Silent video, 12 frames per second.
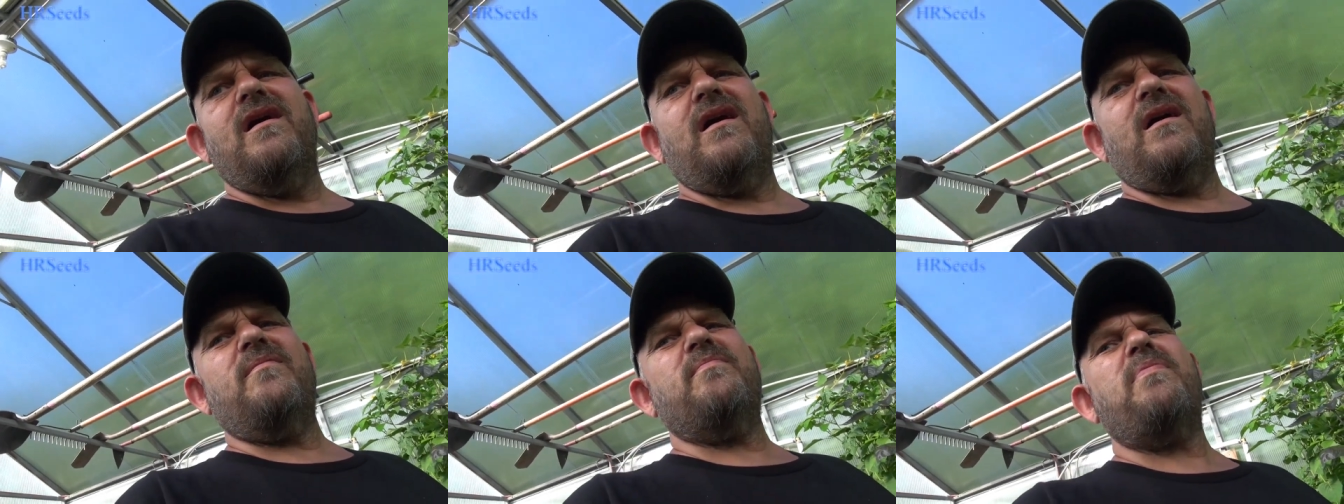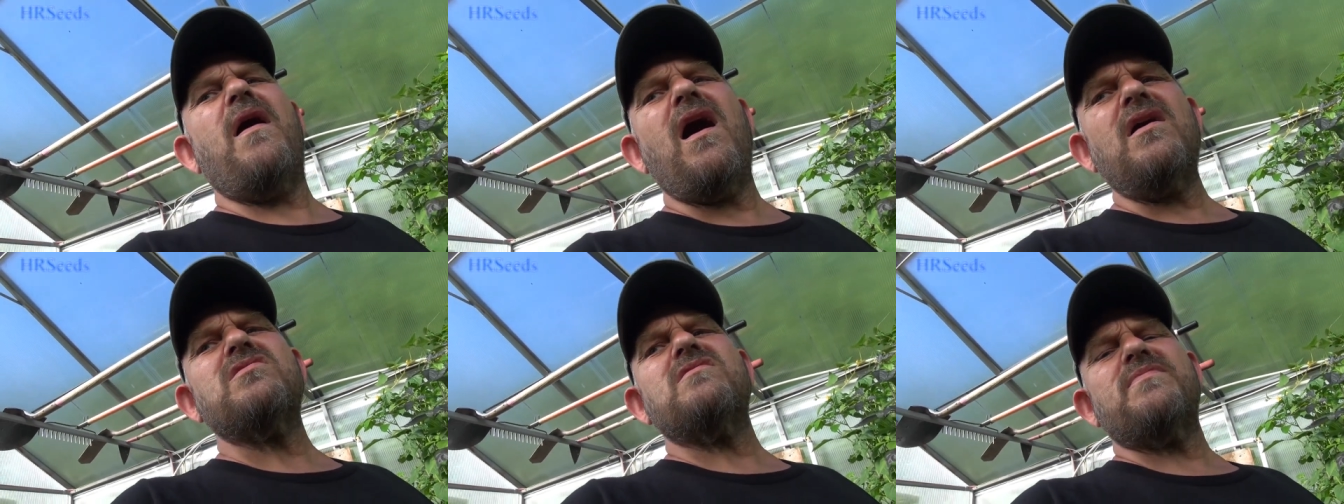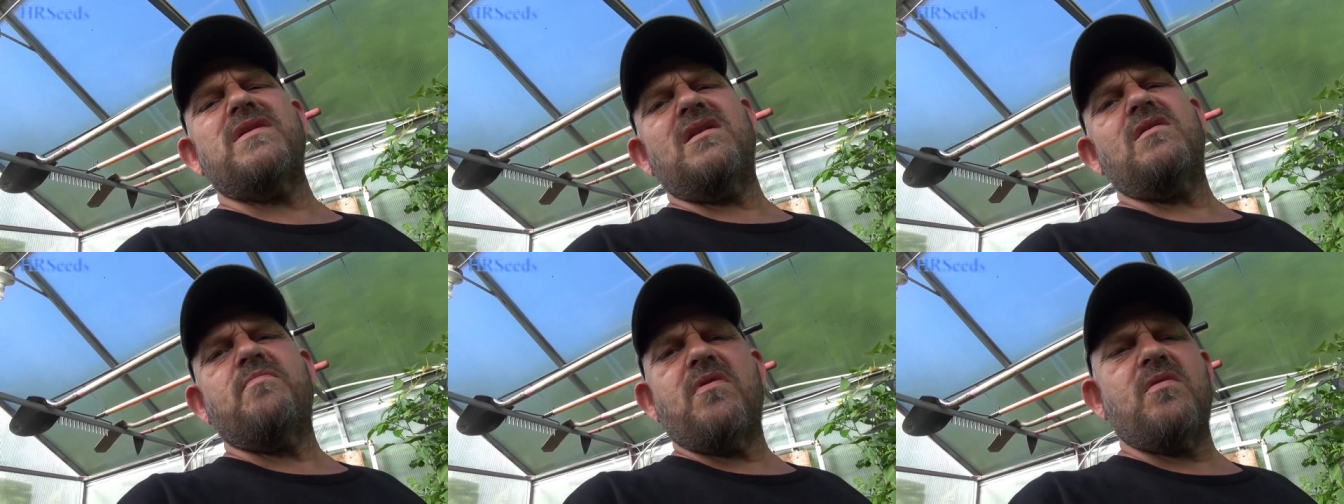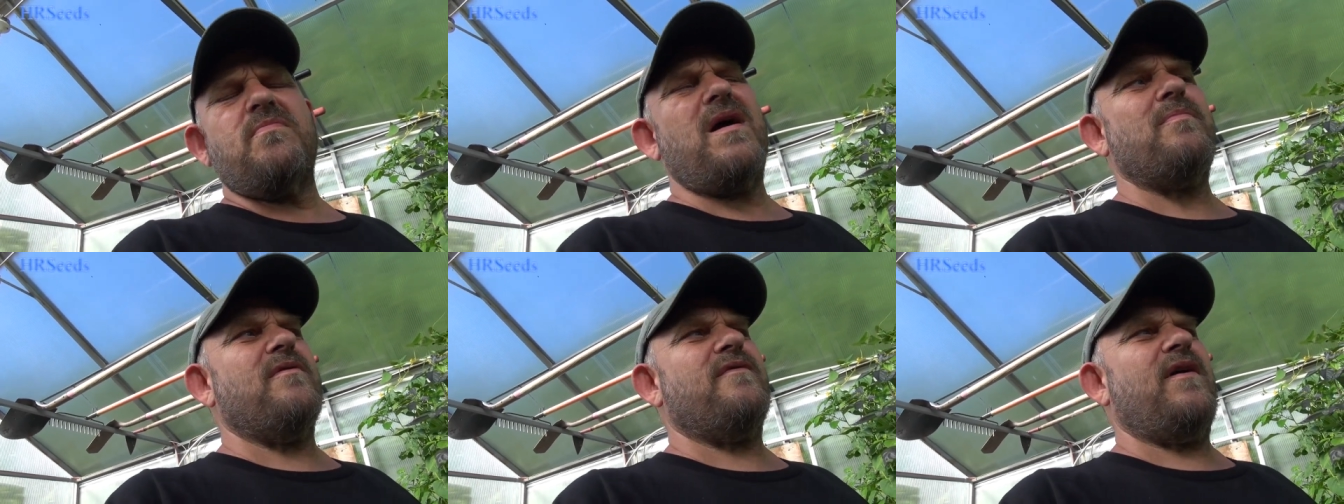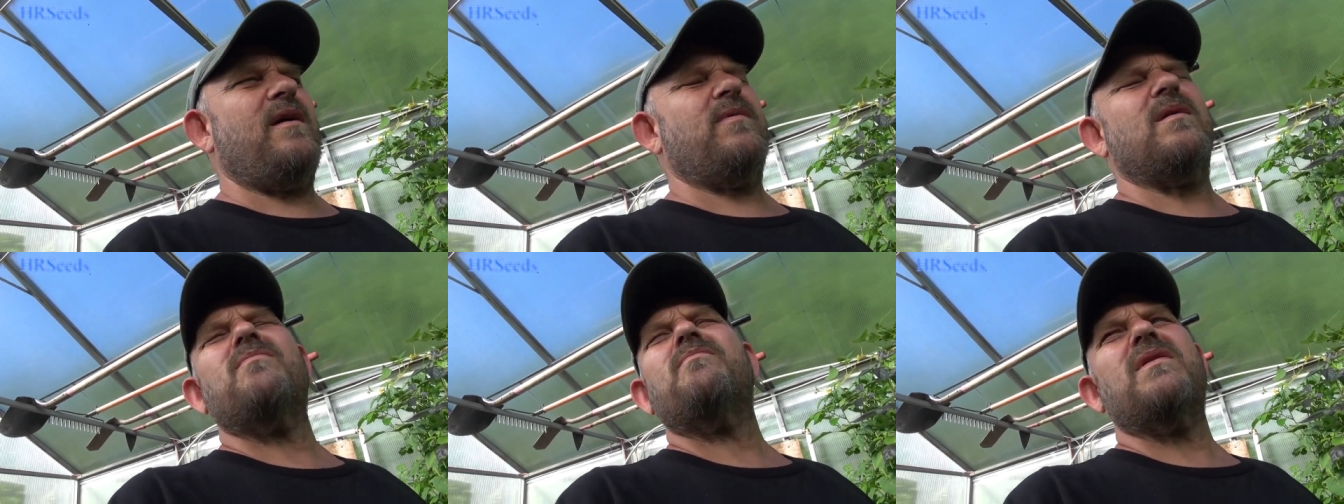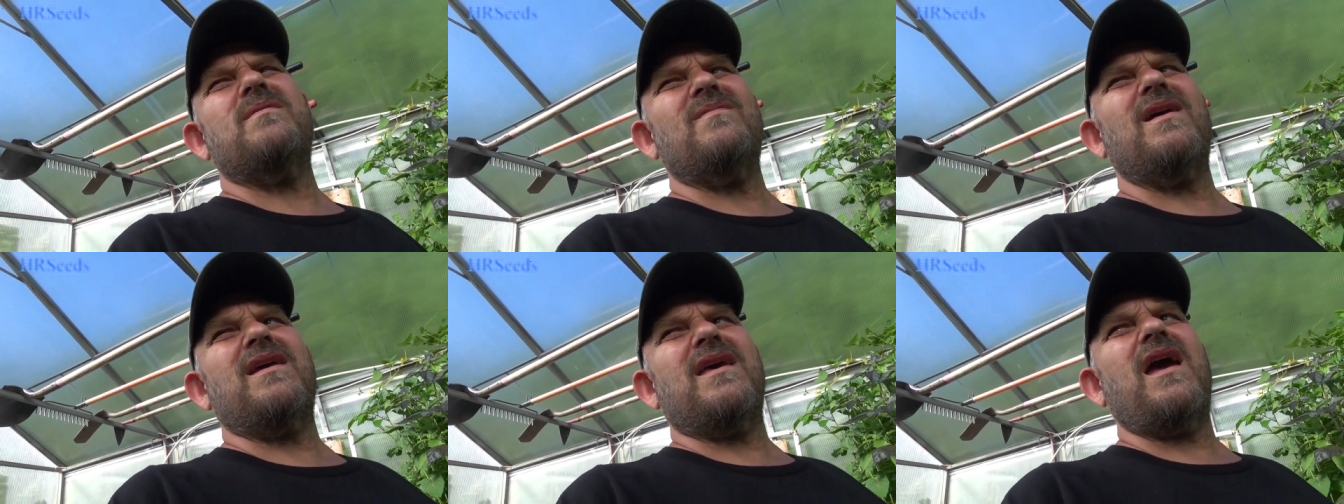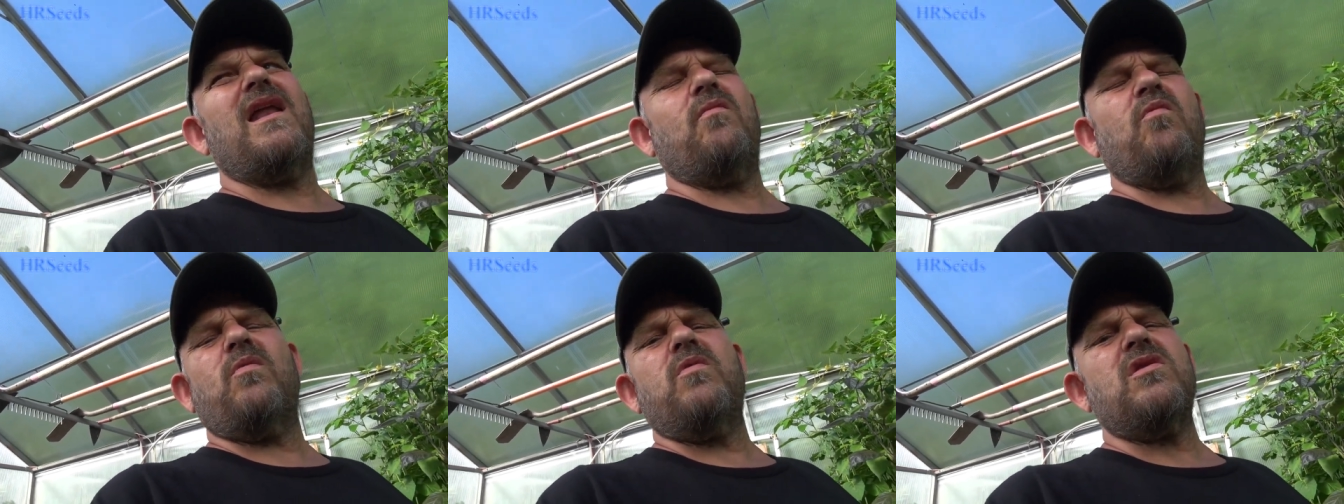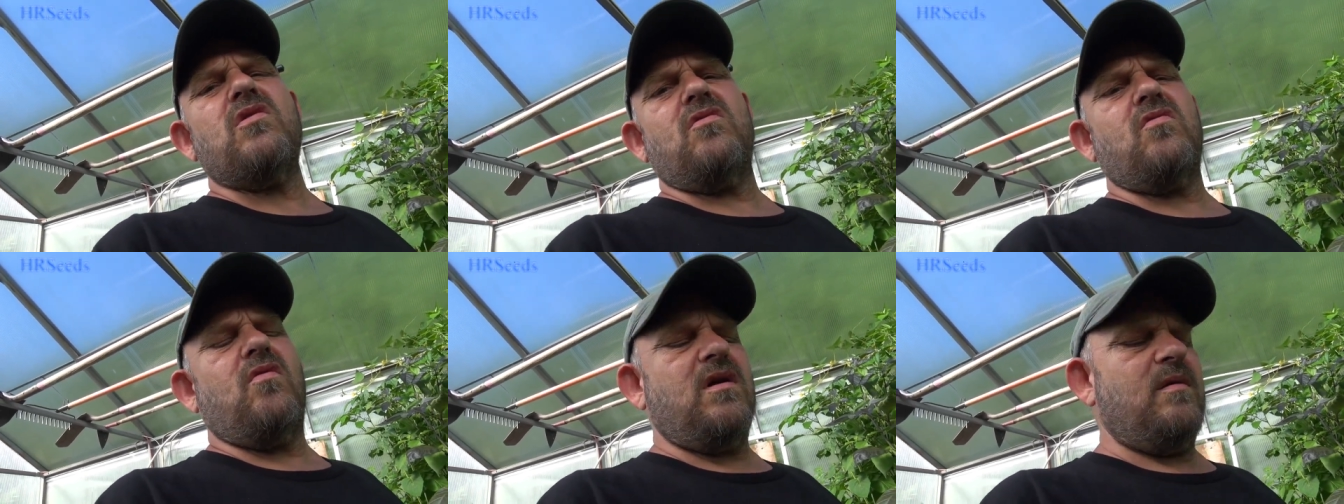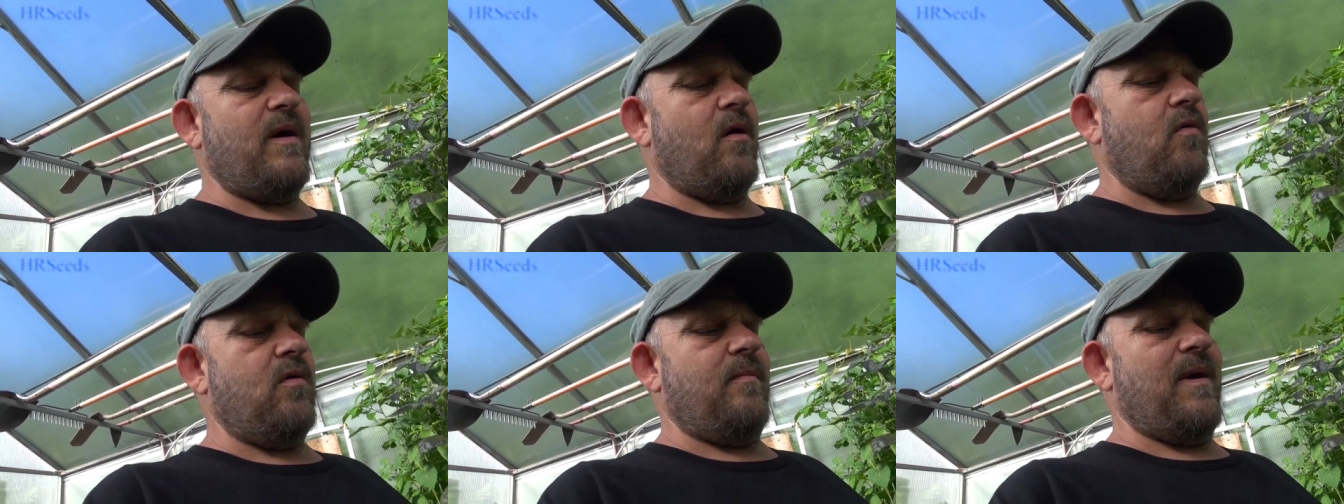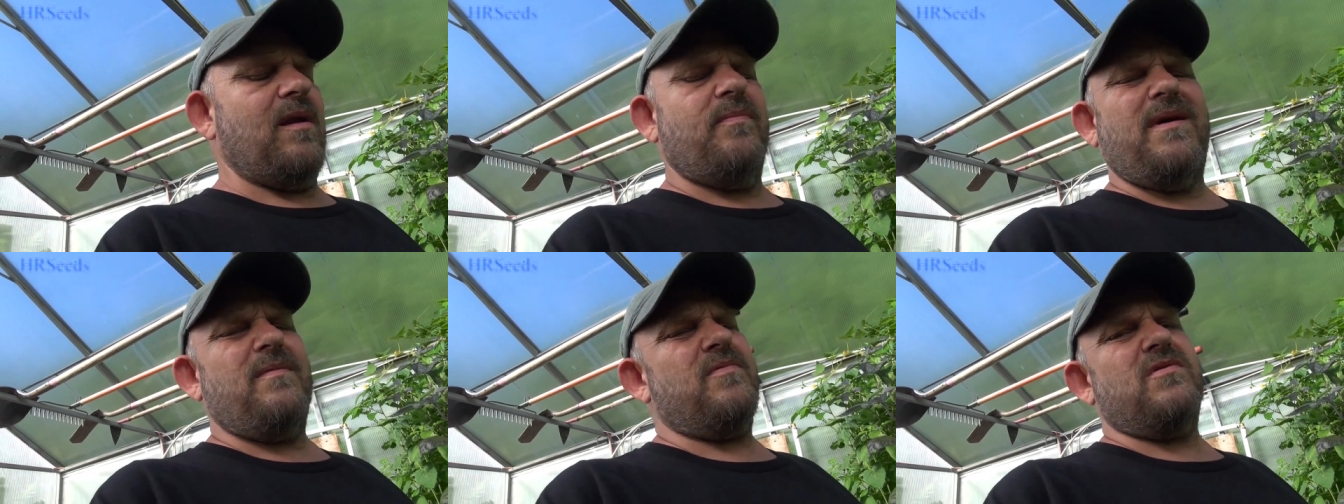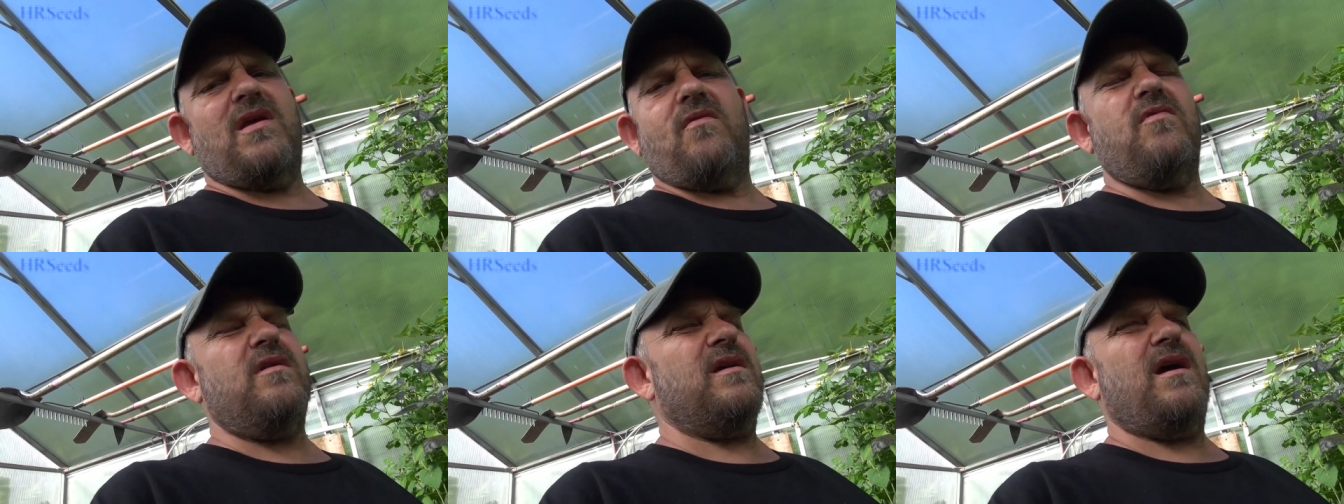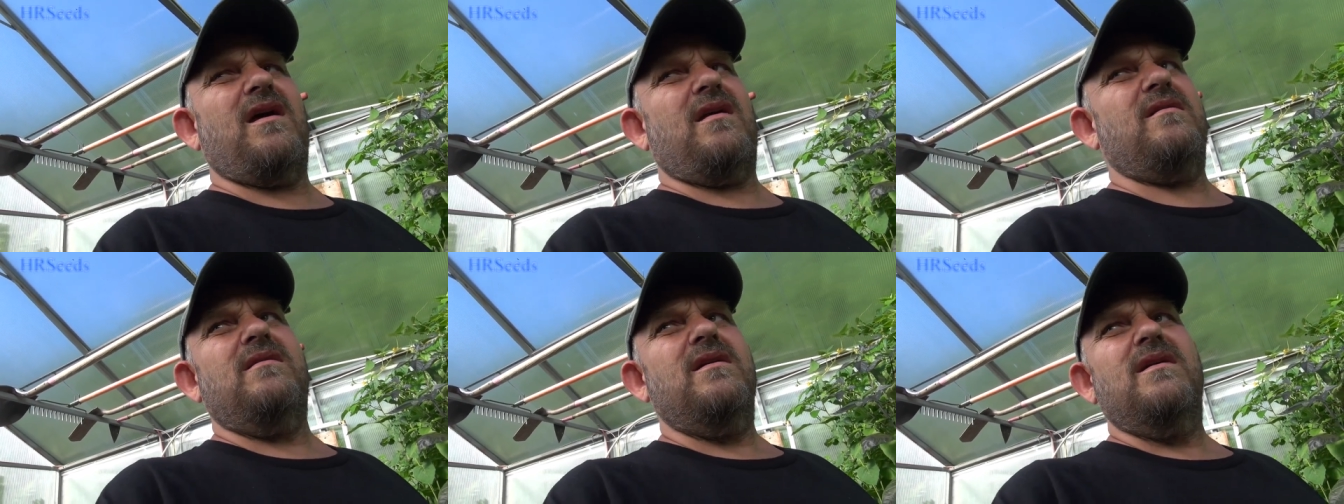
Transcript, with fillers: Uh, possibly in the bird pepper family, but again, when we start talking about ornamental peppers, they really got